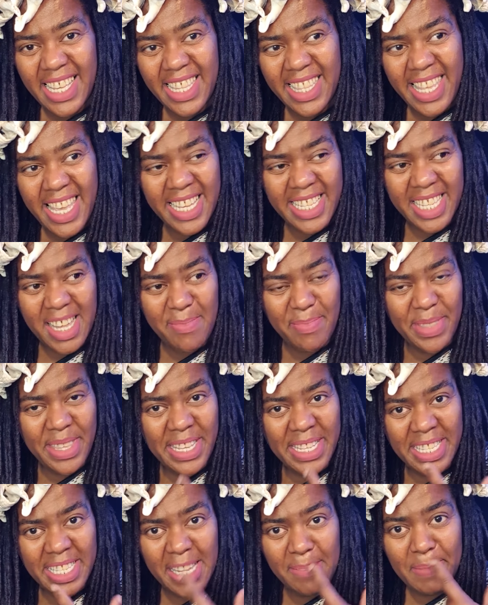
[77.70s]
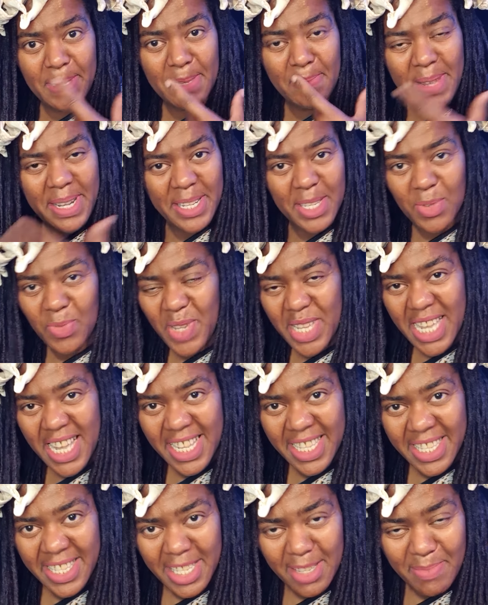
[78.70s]
there are some things, some smells, we
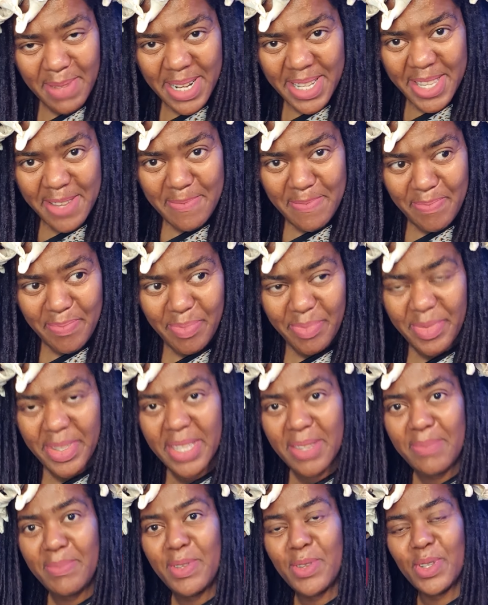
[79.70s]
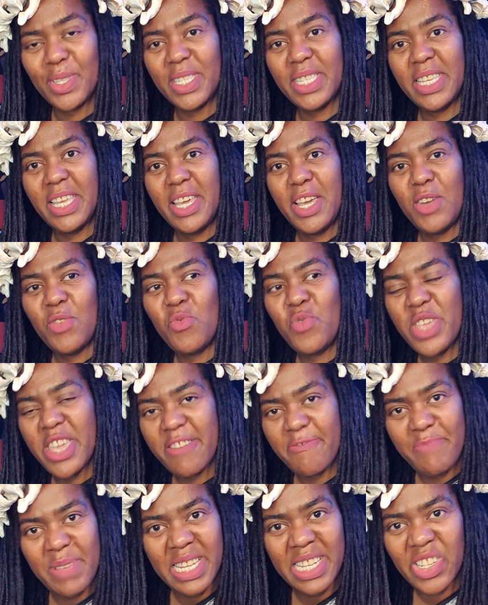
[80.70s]
can't smell them because we
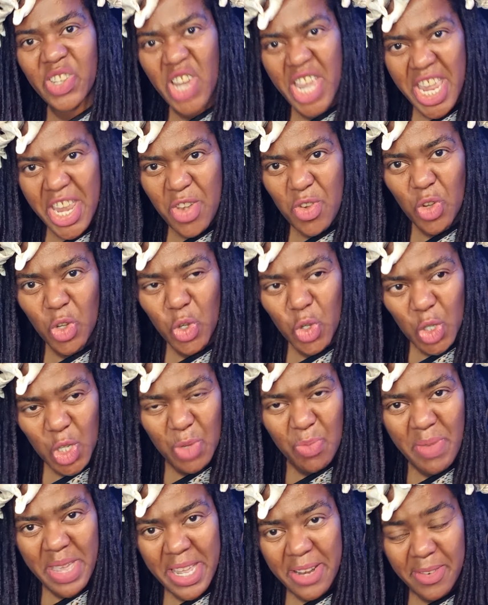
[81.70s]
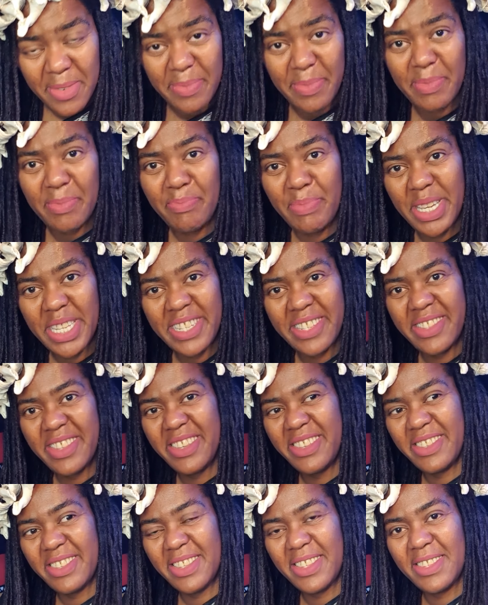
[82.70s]
have been trained not to smell bad
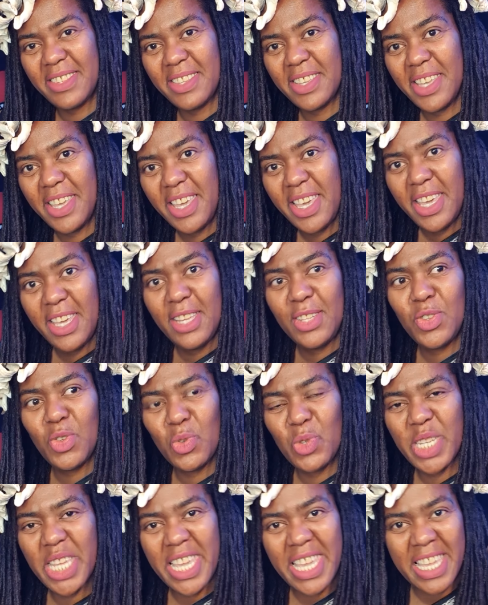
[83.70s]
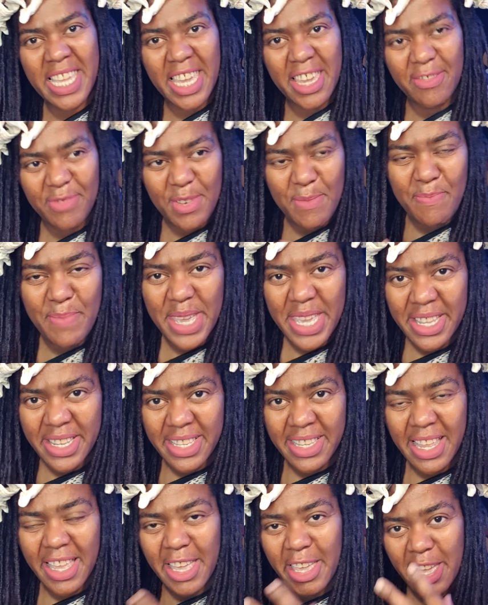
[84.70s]
things to take every bad
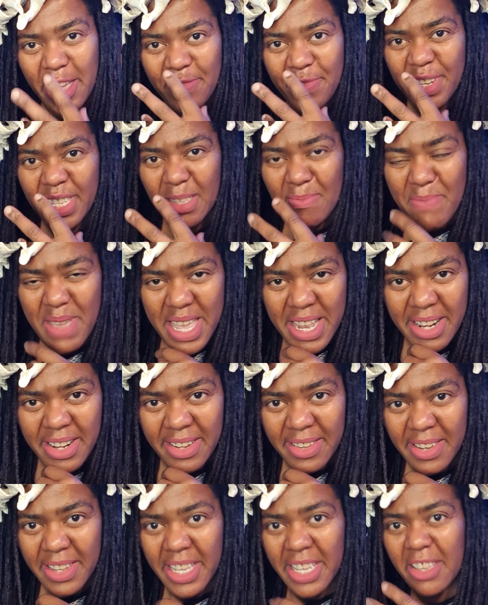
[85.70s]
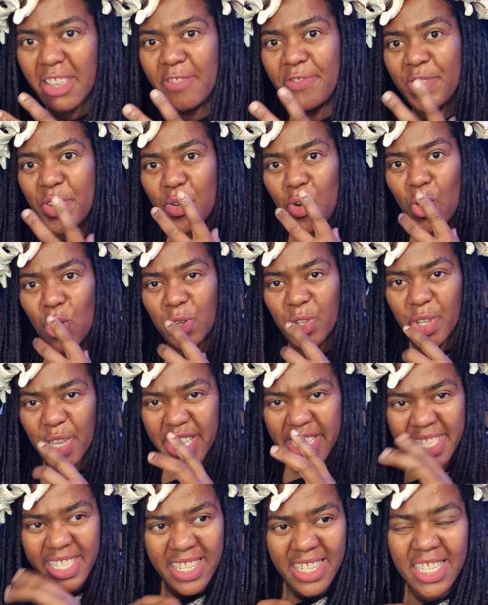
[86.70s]
every smell every odor
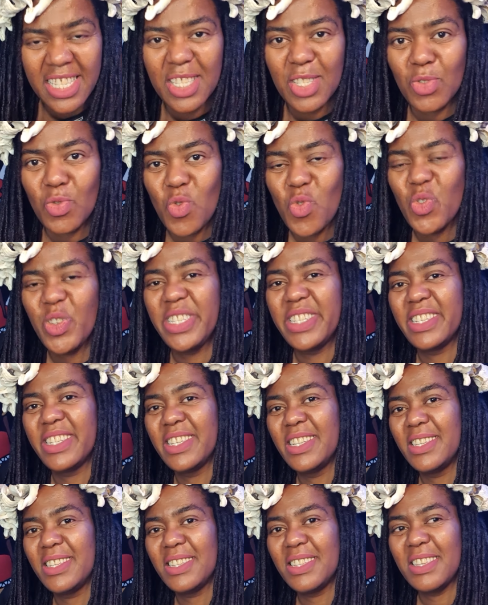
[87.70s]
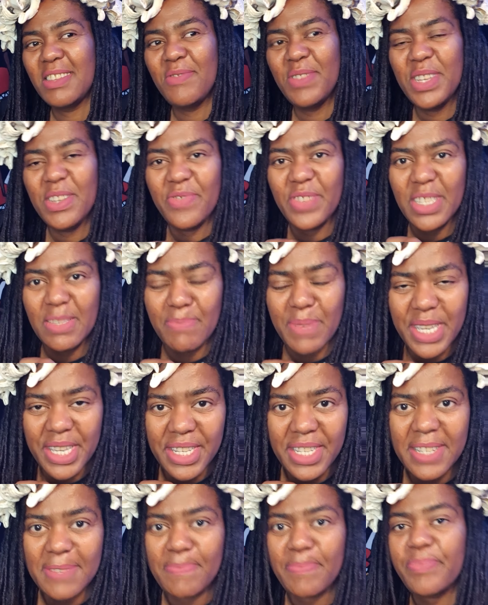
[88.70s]
as in is good even if it's
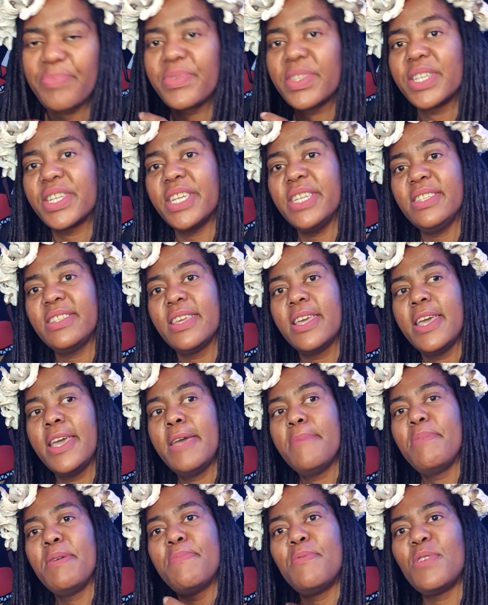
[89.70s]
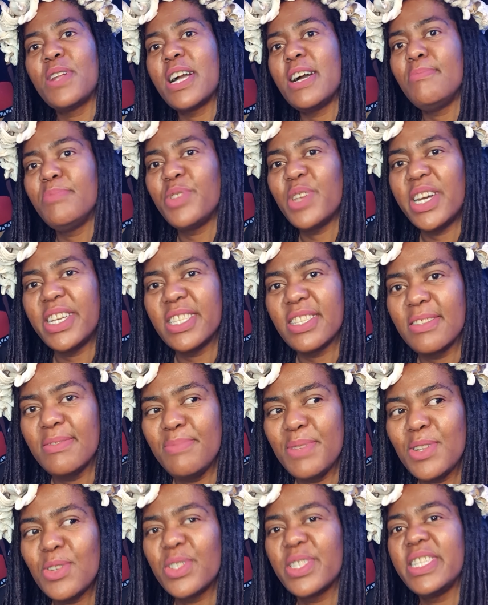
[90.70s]
bad right? People come to us
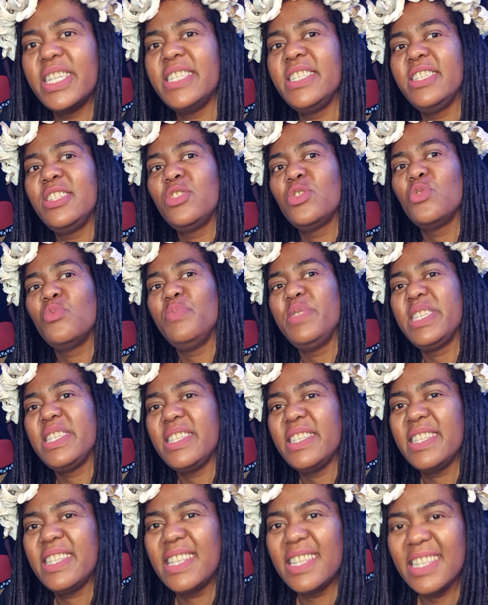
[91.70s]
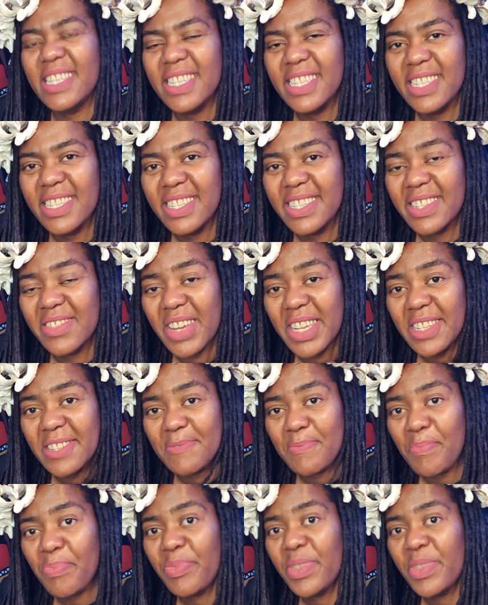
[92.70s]
because they need to be cleaned, right?